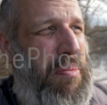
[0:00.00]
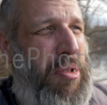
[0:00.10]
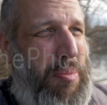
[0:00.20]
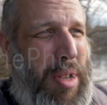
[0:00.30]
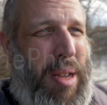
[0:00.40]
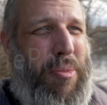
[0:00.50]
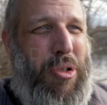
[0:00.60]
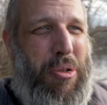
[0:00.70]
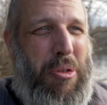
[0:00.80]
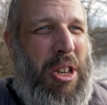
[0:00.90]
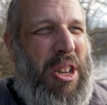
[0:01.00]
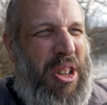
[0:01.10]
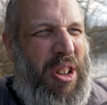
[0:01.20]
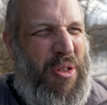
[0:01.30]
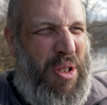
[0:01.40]
Sometimes
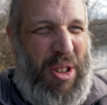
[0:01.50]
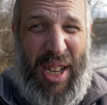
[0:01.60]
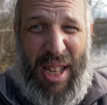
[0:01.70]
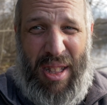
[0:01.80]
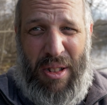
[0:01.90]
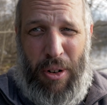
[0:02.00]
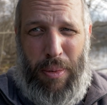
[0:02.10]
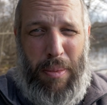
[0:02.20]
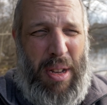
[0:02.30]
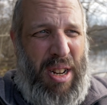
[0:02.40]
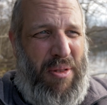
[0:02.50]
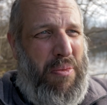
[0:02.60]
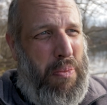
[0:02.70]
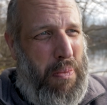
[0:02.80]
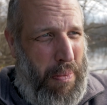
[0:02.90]
you really get the dopamine
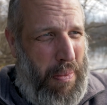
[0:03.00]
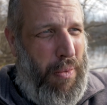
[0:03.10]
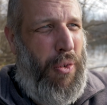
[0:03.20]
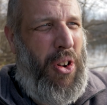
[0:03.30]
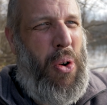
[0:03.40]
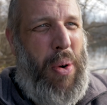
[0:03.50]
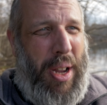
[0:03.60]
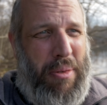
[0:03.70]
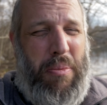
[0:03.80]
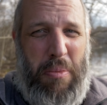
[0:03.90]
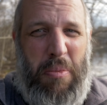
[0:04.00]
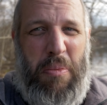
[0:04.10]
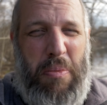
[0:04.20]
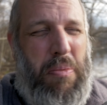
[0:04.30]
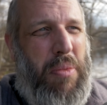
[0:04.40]
flowing
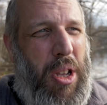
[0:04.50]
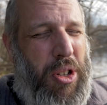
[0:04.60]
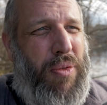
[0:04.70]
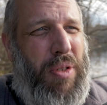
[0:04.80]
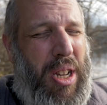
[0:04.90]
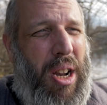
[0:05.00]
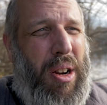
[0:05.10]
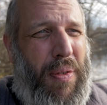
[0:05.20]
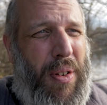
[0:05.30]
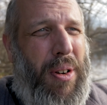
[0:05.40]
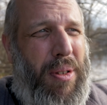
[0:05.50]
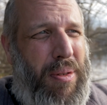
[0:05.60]
as a photographer.